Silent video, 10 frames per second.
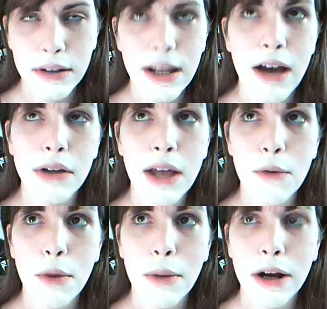No, not
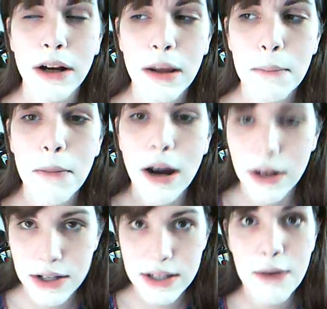Walmart.
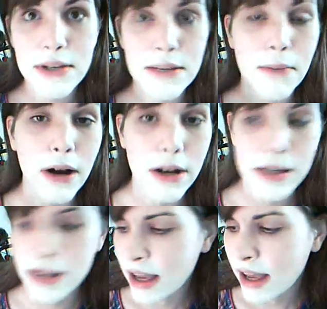Marks. That was at Marks.